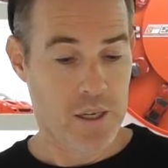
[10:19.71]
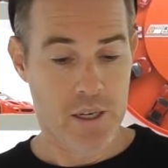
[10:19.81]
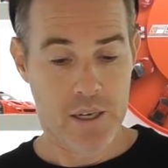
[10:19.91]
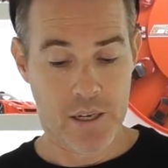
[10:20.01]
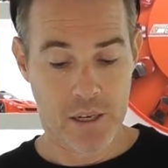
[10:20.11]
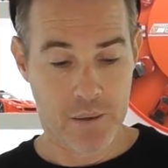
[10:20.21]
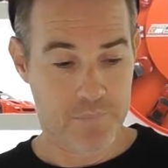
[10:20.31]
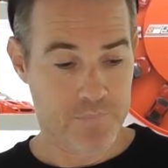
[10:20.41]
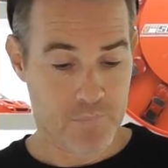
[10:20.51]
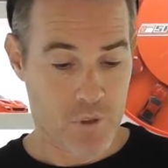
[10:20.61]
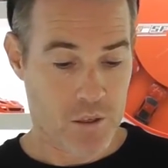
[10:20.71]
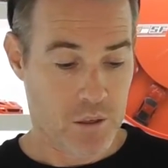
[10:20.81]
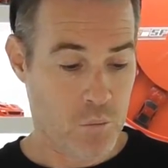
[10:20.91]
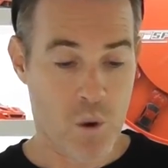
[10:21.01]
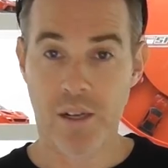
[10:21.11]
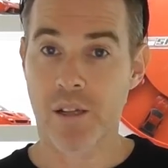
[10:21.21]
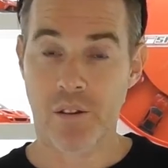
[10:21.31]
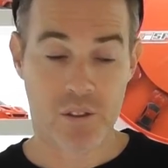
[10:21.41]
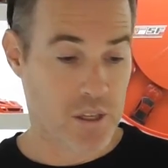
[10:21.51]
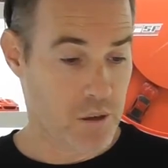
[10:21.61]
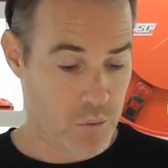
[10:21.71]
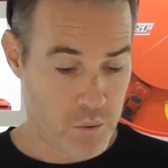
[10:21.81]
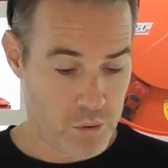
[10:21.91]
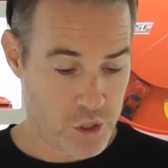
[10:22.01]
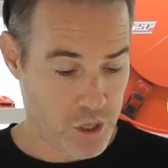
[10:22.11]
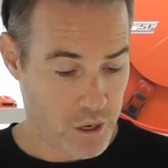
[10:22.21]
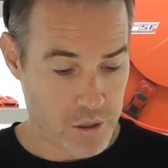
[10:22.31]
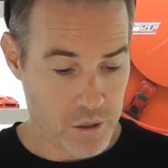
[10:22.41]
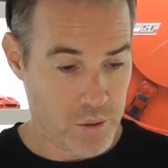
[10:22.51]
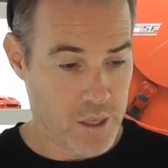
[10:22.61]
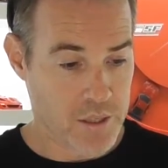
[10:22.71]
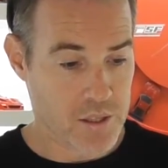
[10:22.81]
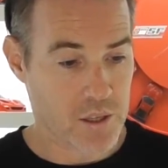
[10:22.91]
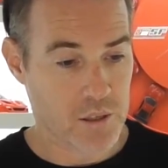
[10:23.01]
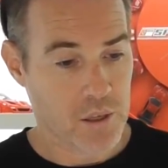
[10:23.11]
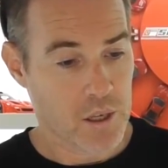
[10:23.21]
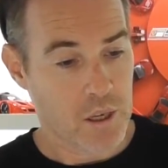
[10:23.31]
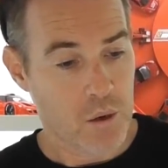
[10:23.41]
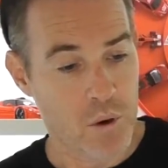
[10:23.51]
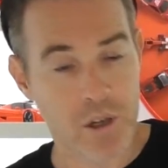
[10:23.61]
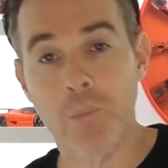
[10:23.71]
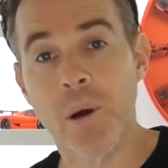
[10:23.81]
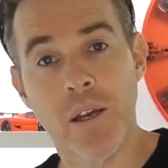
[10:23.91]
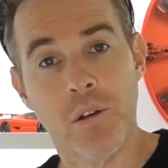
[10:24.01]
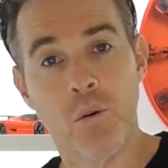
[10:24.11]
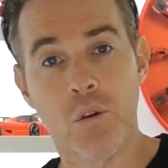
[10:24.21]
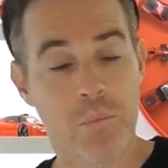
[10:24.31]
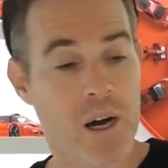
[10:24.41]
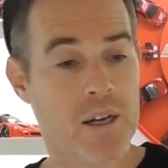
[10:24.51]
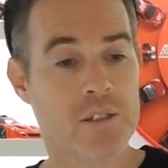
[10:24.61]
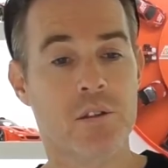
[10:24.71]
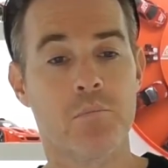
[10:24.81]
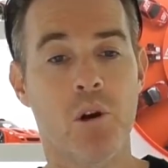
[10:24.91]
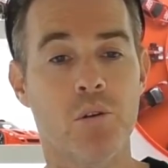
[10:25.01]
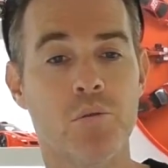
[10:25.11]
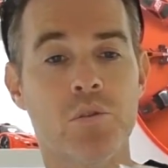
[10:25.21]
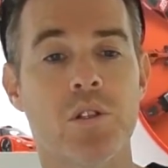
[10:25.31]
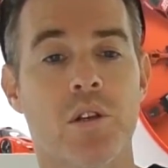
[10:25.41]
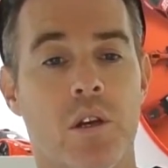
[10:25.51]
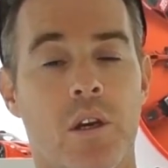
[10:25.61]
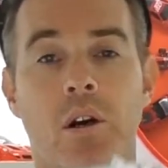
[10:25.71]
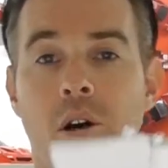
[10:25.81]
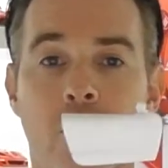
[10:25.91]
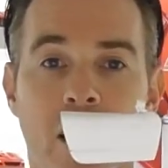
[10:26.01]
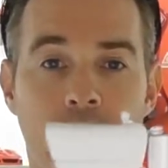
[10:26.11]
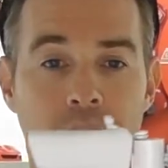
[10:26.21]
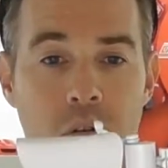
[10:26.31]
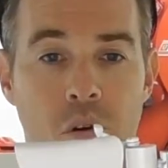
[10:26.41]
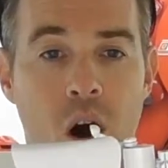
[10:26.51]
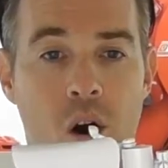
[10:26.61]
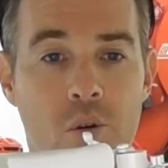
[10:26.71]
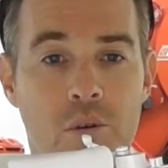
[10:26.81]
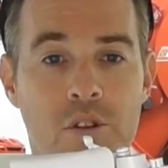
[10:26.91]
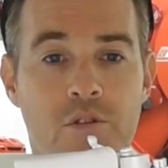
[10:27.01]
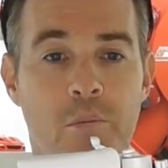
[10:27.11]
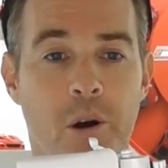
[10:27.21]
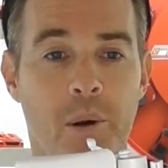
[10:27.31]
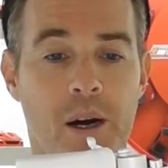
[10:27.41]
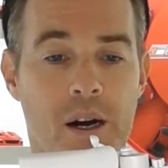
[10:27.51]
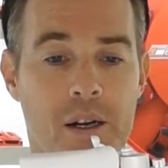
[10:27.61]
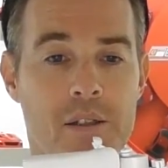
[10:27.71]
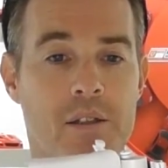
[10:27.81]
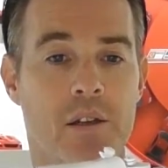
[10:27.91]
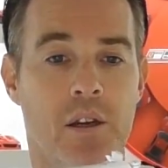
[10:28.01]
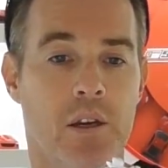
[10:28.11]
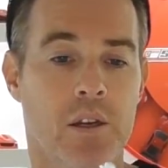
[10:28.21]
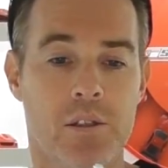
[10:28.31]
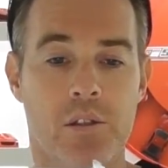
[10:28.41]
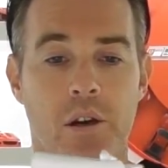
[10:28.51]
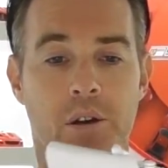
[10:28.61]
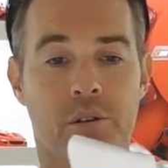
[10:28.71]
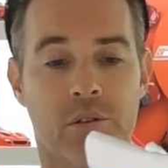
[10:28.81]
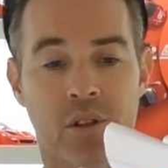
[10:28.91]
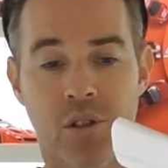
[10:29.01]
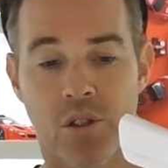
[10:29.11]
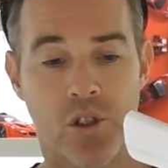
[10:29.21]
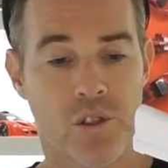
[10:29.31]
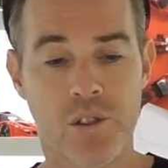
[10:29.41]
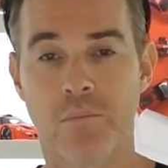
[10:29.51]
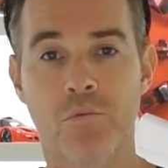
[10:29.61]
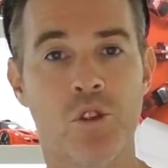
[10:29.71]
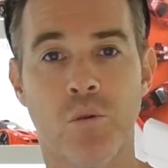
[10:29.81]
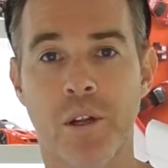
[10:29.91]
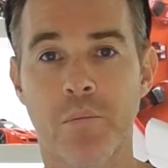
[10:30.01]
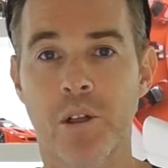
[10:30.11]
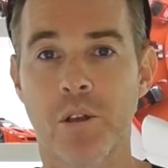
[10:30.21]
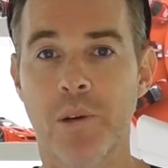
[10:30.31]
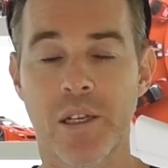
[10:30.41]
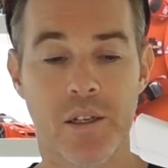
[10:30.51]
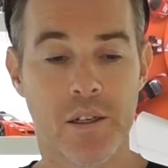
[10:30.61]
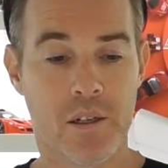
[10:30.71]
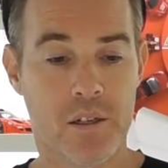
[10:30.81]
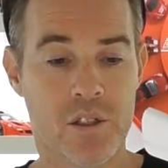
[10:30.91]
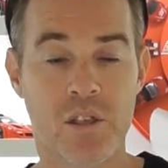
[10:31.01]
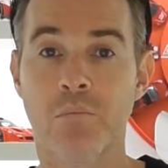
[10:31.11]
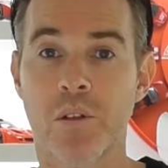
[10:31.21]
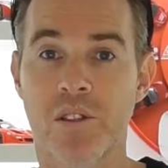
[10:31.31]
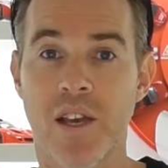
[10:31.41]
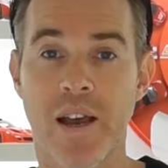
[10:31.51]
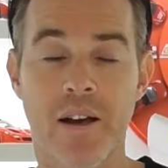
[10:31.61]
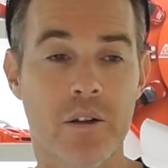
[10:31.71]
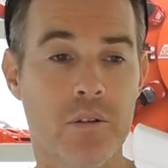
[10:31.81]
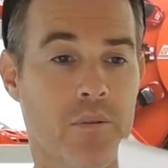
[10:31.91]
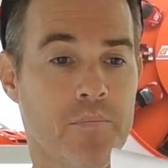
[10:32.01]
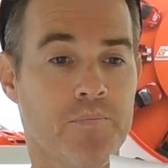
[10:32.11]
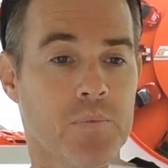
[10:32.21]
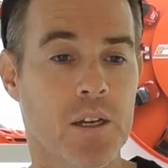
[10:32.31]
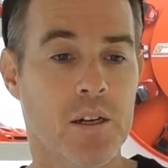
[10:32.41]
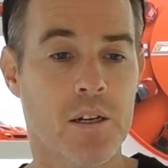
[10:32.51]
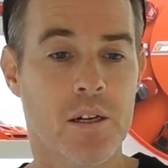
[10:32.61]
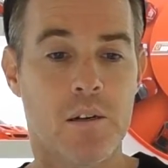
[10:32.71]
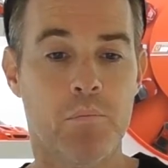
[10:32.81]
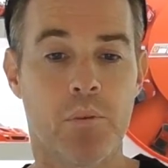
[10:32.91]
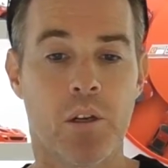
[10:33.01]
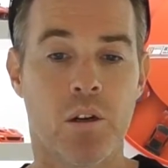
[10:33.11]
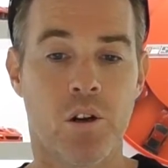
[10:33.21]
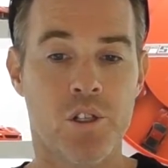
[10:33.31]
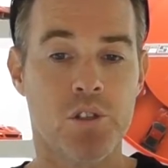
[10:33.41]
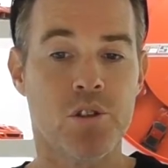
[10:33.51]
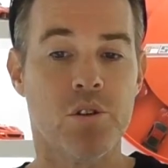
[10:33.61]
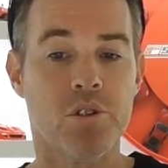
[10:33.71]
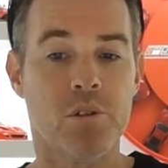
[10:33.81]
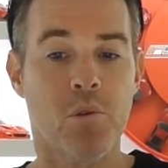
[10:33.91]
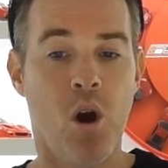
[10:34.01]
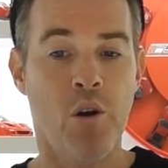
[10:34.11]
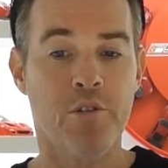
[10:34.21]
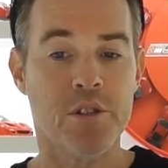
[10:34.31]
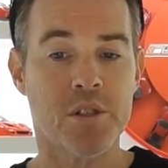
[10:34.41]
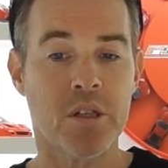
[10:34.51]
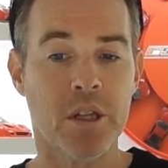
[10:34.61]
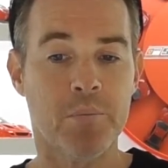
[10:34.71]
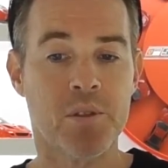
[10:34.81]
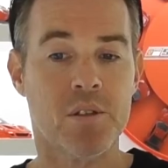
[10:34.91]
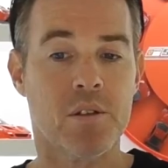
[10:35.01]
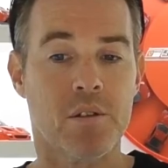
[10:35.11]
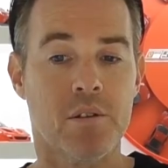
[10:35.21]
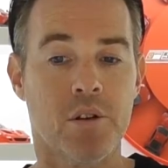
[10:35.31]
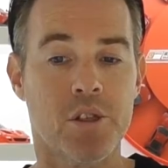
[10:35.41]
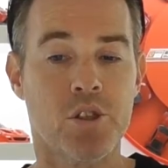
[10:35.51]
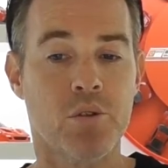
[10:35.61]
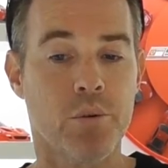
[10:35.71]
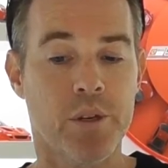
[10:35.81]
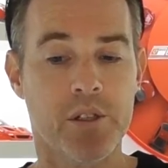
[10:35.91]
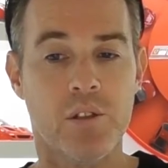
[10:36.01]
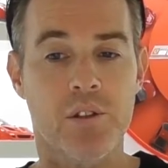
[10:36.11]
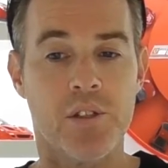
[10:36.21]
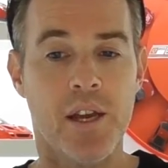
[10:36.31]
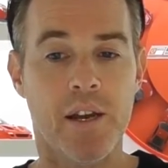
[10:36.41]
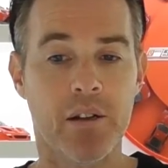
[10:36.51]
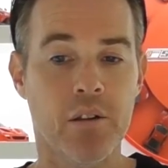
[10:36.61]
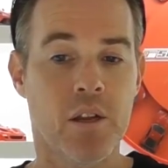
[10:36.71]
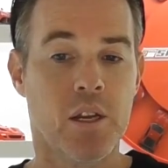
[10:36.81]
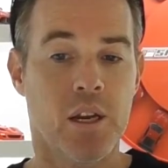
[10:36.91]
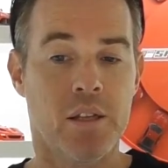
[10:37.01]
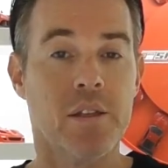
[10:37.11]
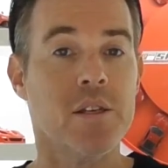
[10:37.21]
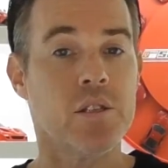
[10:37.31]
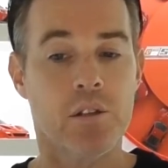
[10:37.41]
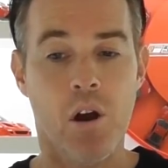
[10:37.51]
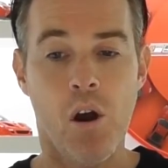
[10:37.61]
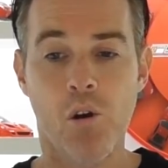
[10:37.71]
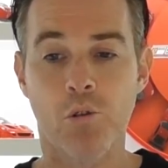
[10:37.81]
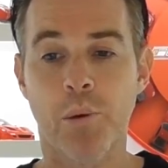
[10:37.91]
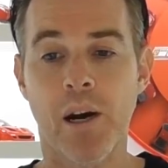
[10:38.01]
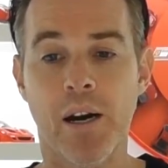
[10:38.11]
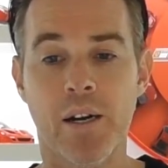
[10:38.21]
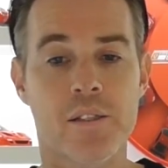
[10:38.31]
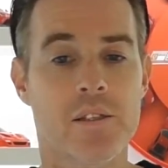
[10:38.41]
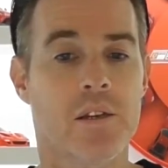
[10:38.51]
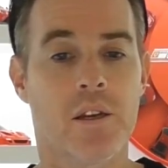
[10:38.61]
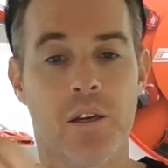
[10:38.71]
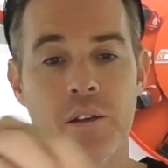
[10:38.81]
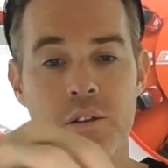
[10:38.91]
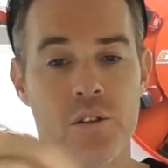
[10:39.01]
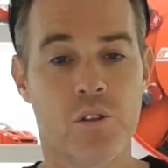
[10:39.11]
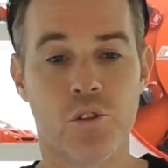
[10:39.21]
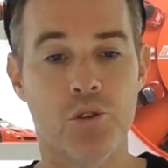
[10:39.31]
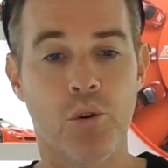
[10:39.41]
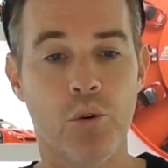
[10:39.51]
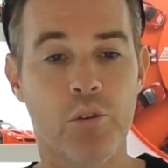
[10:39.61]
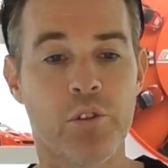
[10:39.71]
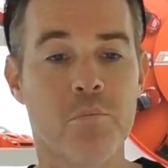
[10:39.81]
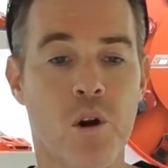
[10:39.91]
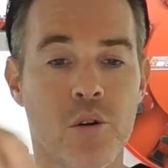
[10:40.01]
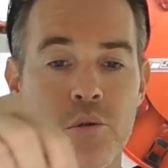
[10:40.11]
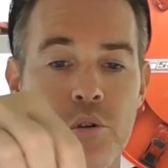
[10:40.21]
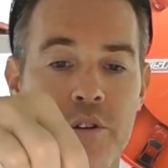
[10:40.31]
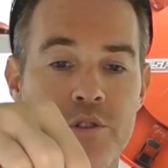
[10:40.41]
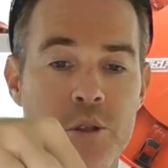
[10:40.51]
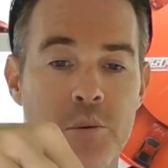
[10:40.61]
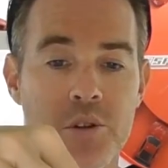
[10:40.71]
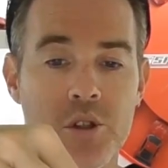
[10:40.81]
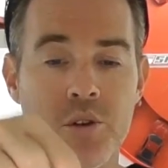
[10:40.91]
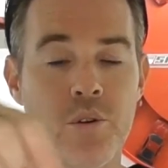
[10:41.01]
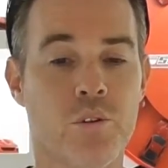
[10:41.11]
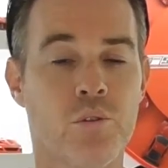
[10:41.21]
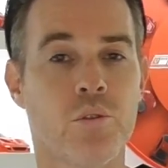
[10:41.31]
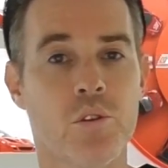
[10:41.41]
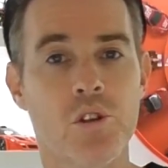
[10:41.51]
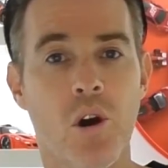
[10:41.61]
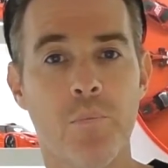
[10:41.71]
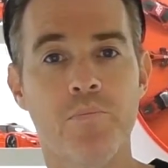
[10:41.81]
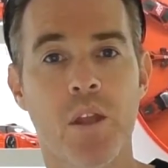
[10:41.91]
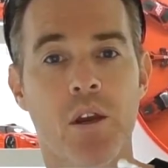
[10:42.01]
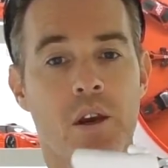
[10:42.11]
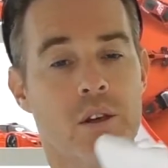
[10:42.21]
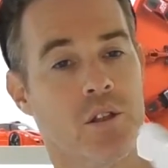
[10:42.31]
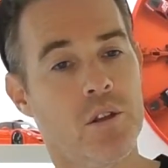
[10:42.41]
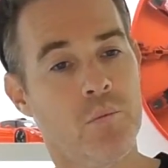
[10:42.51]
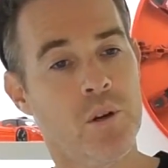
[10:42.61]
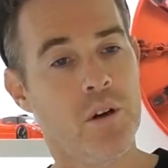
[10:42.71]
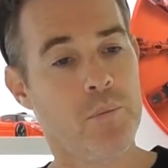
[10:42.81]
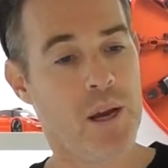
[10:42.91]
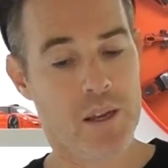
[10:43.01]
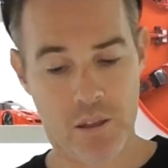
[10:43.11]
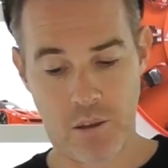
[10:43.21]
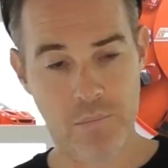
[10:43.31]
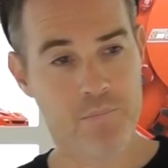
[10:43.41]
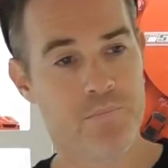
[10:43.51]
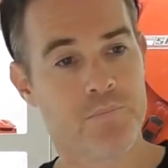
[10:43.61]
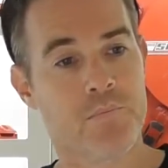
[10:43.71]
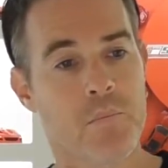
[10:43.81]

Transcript: Um, one other thing I will show you is that when I paint all the parts of the models, I make little holders for my parts. So this is just some 20 millimeter timber dowel. Um, I just use some office clips that I screw into the dowel and these can hold parts. This is a door of the model. I've just put a screw through the top so that when I paint them,